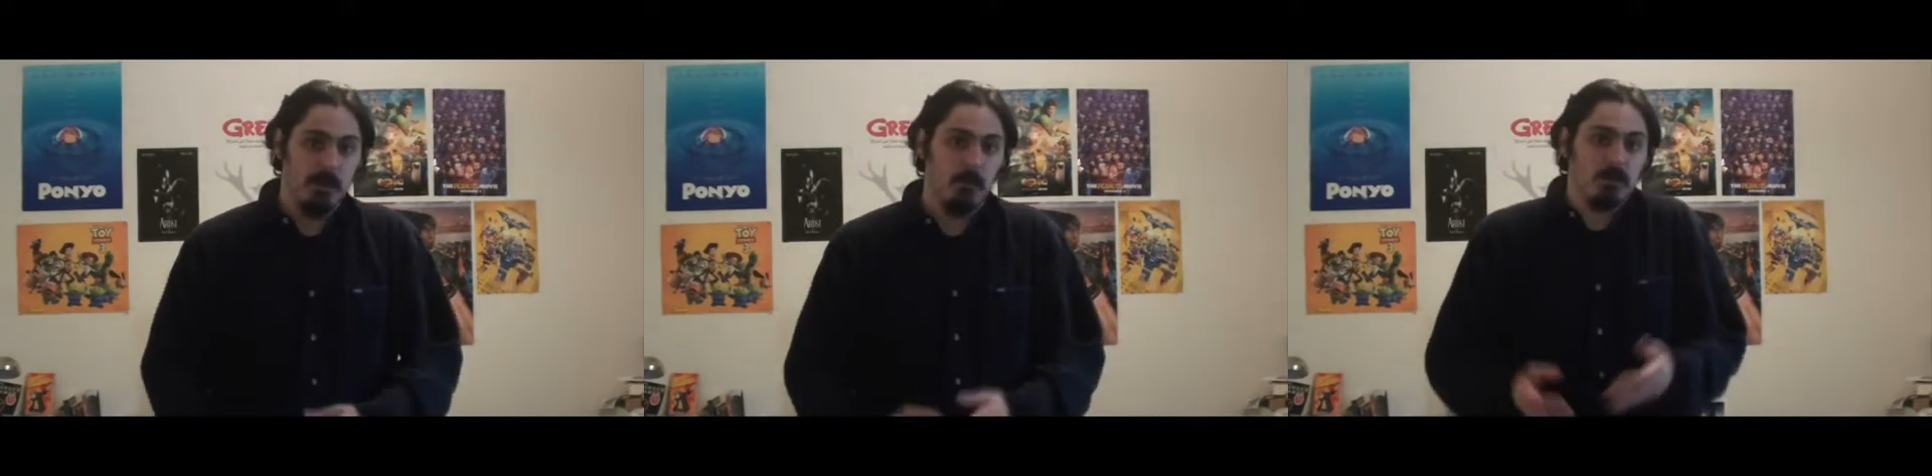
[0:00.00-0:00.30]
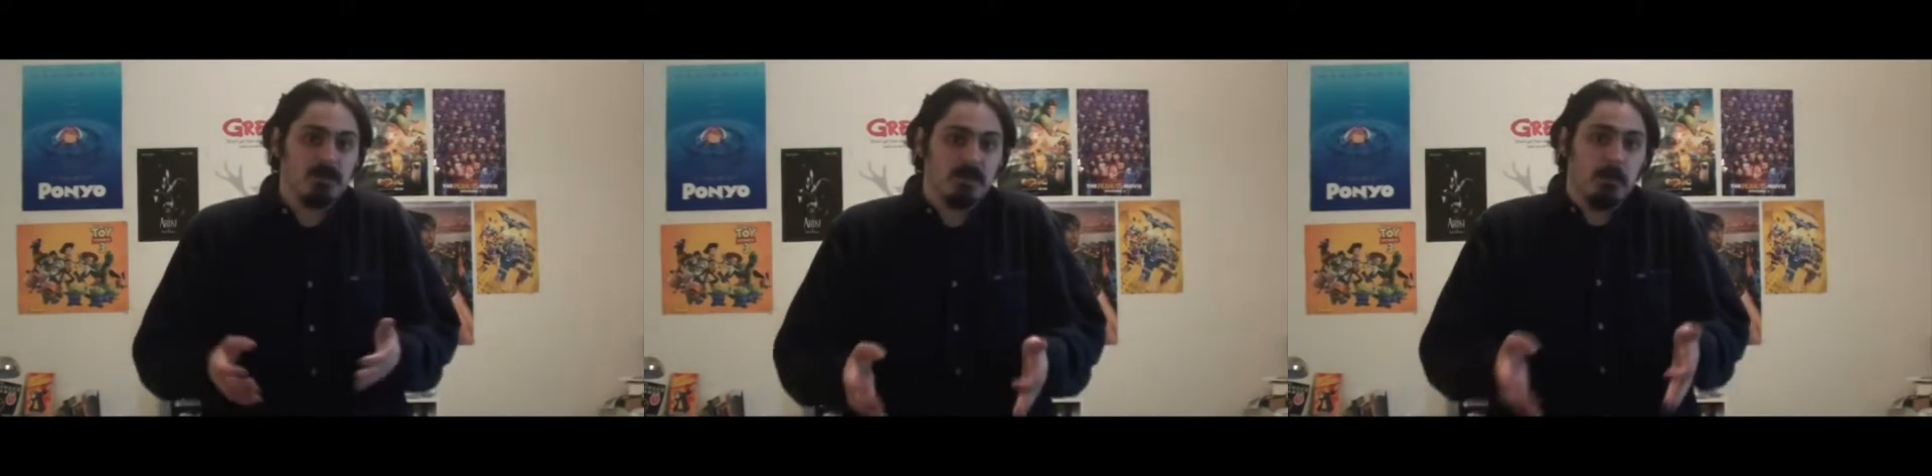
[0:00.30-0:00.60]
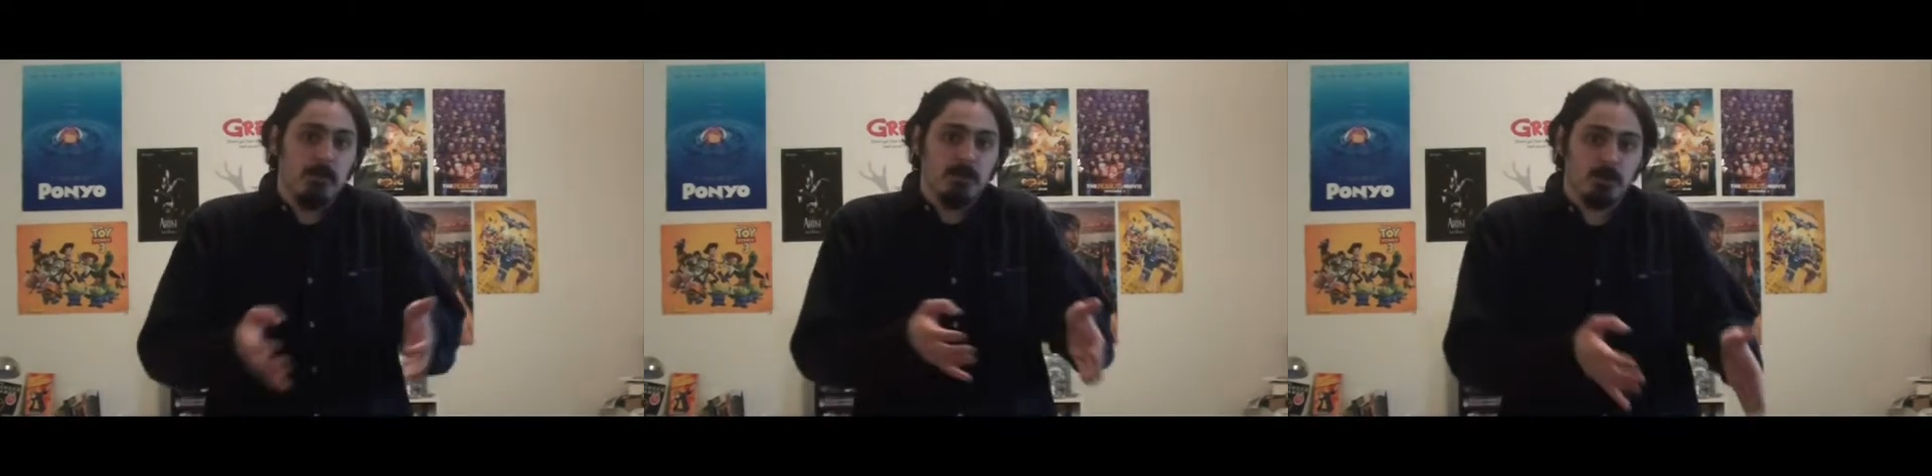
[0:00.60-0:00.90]
and while
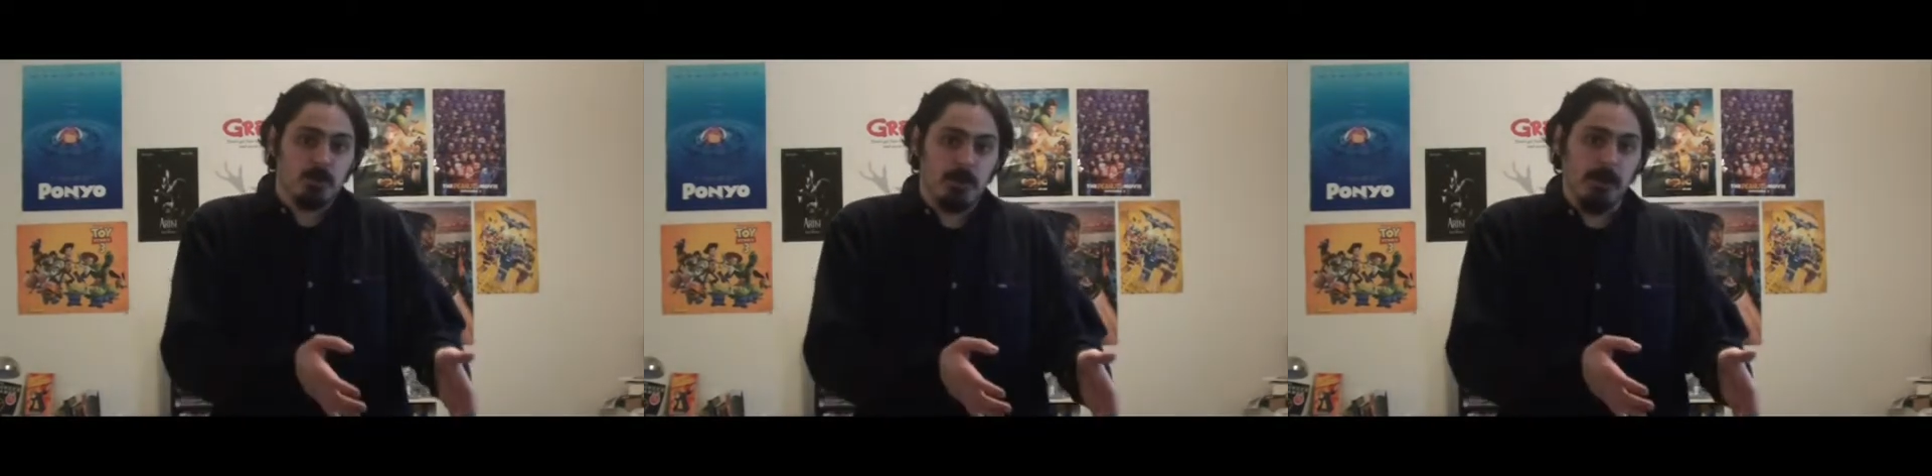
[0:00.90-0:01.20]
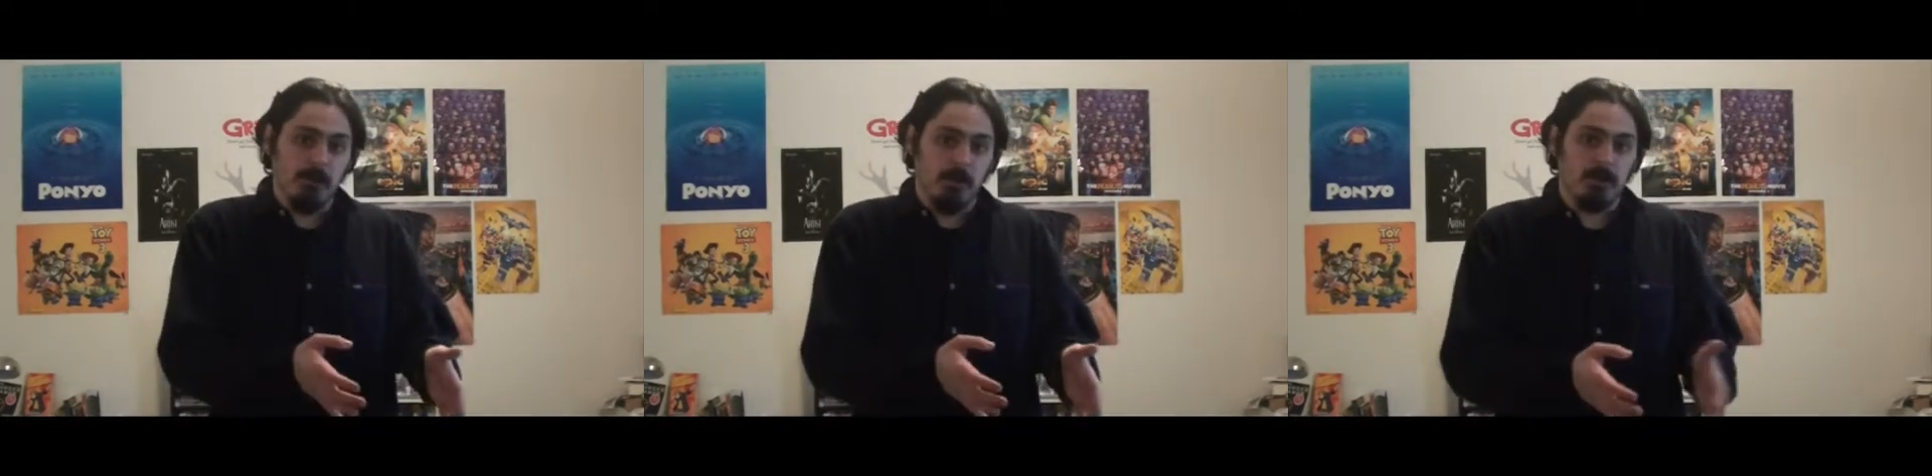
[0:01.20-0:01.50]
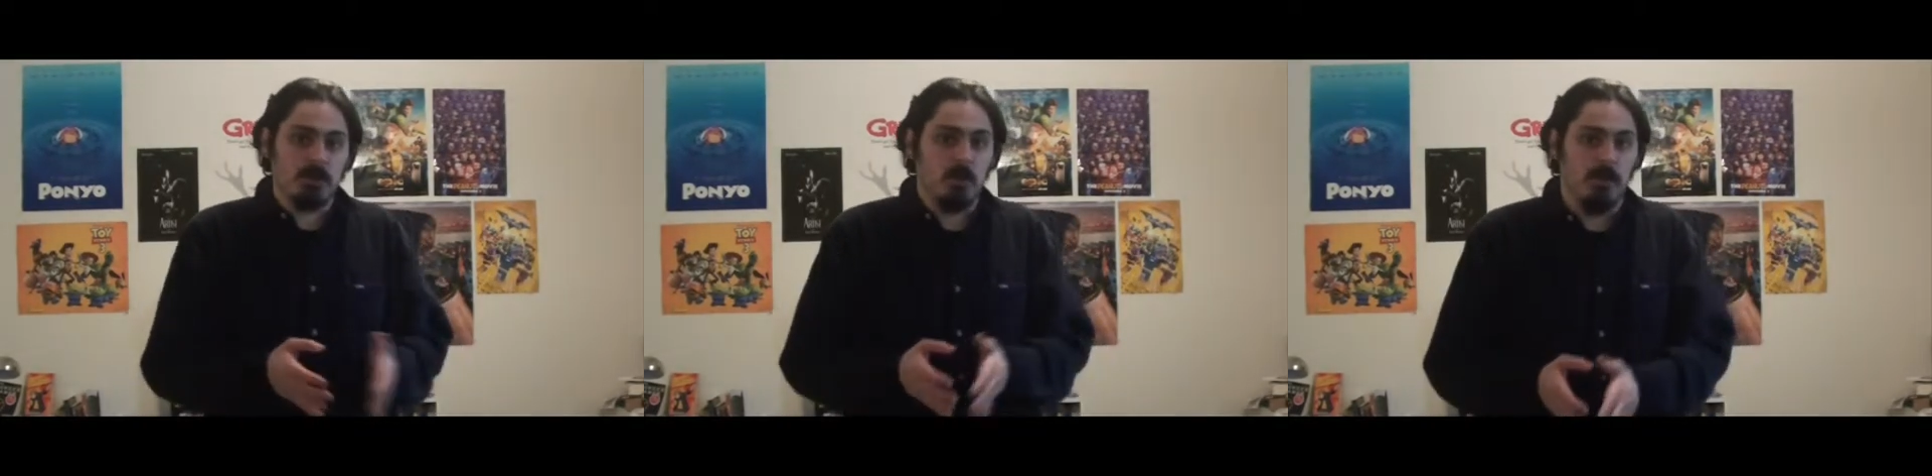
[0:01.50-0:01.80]
some of his
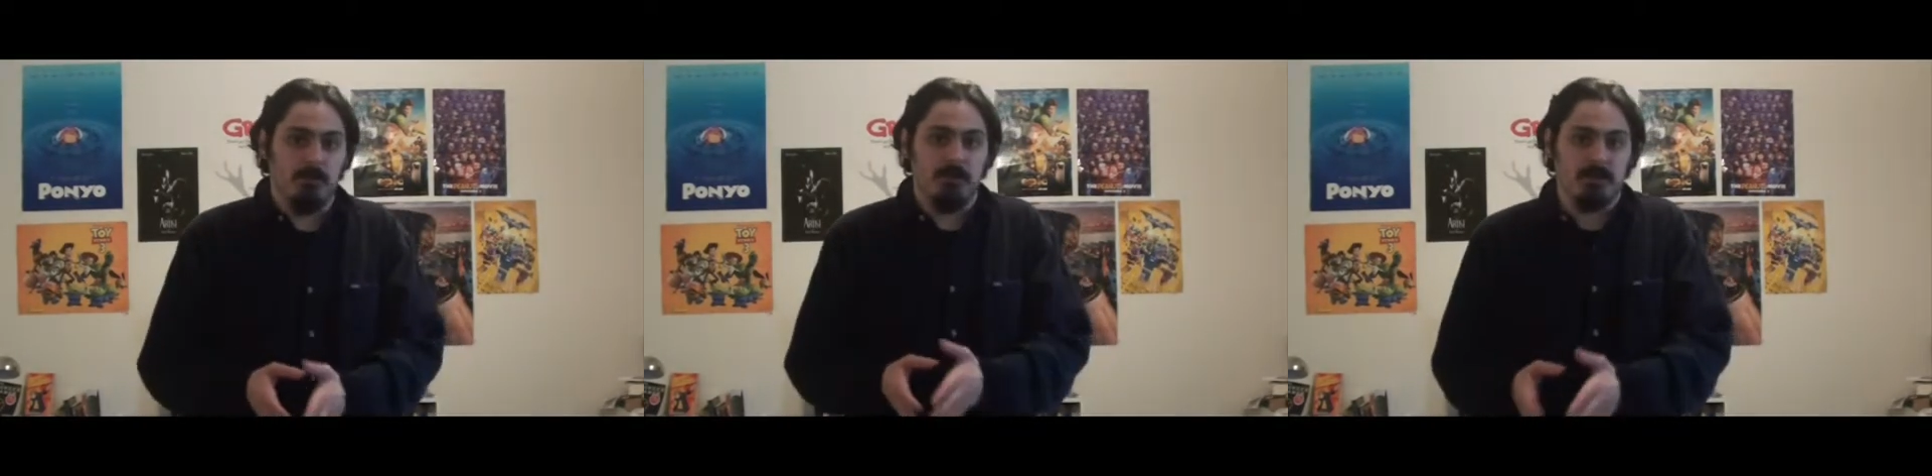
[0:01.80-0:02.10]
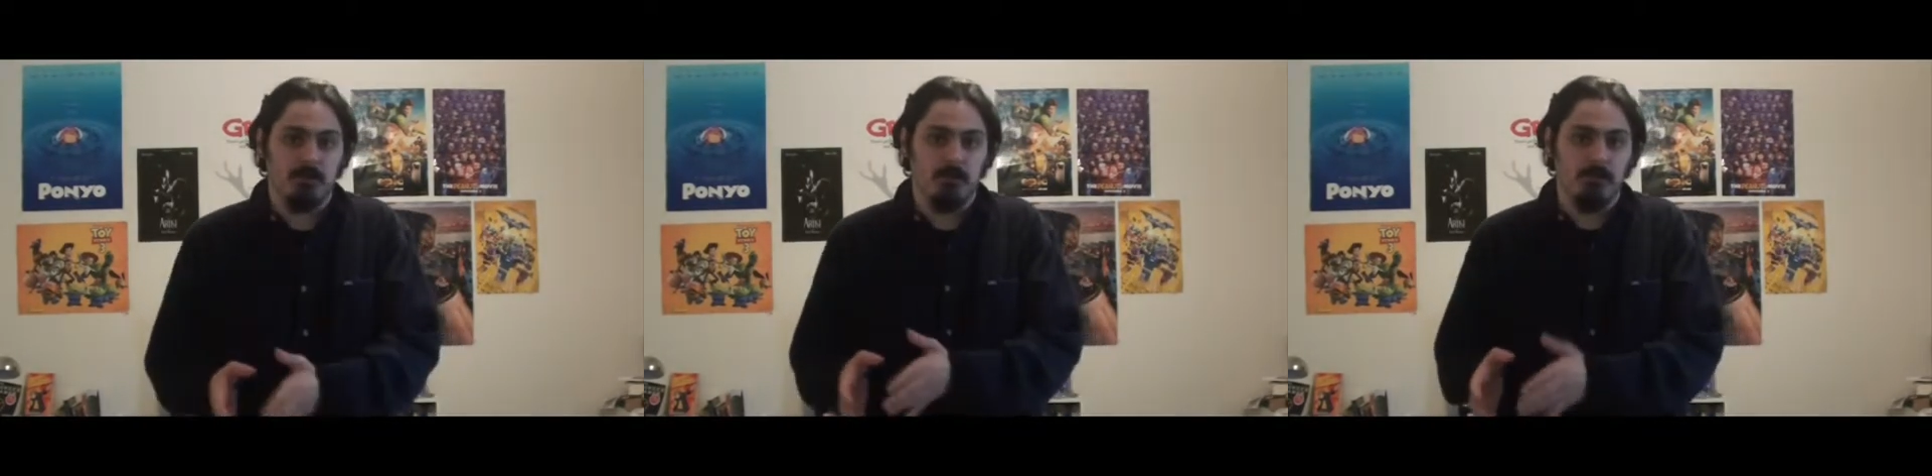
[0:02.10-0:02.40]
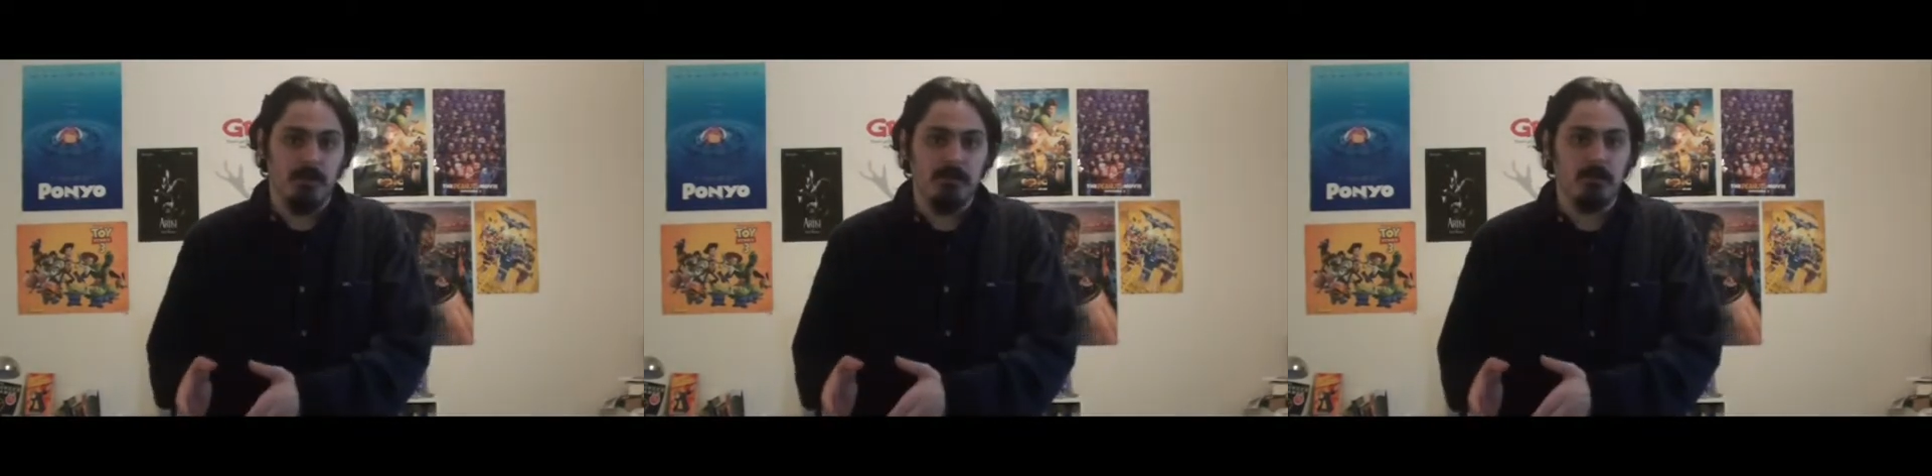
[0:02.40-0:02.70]
trademarks show up in A
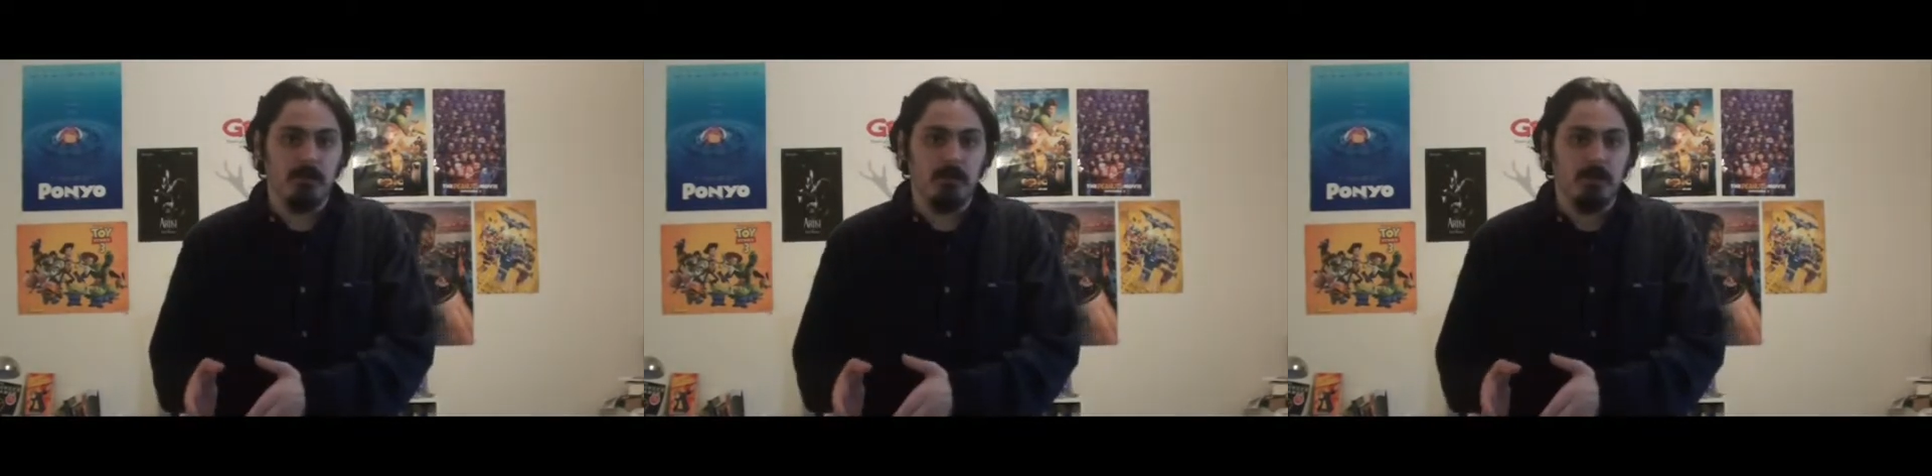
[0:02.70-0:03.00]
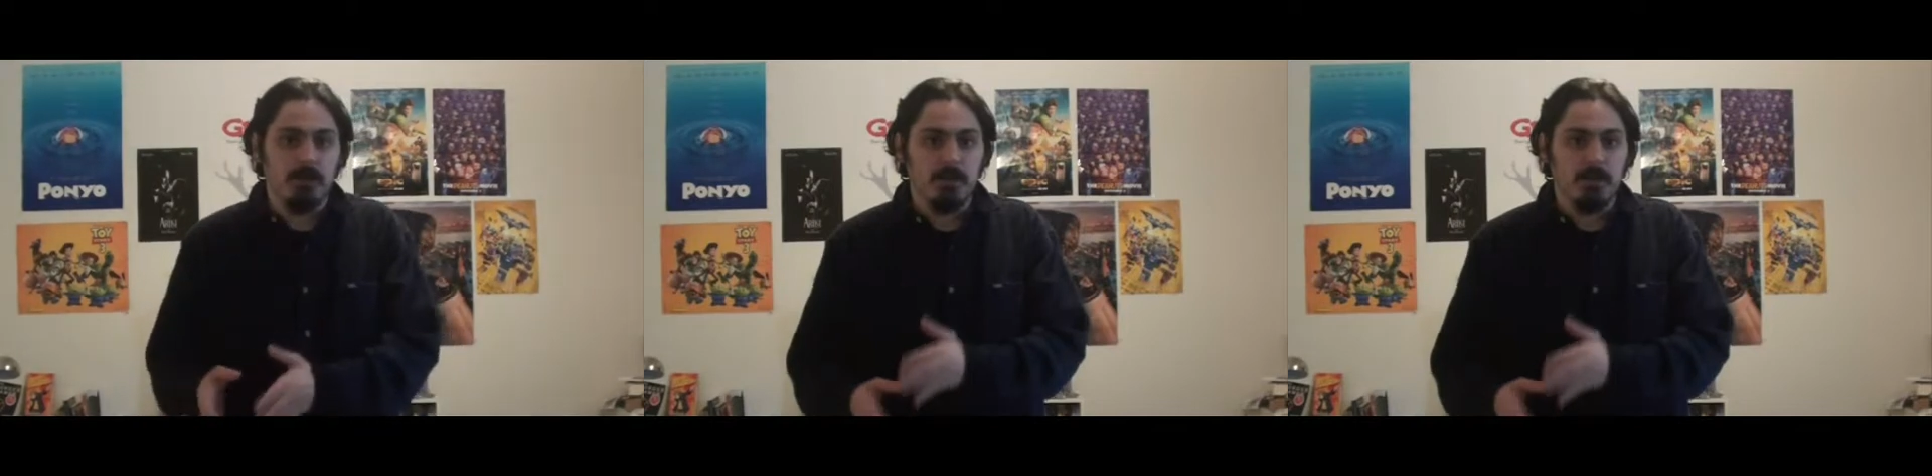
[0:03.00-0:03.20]
Simple Favor,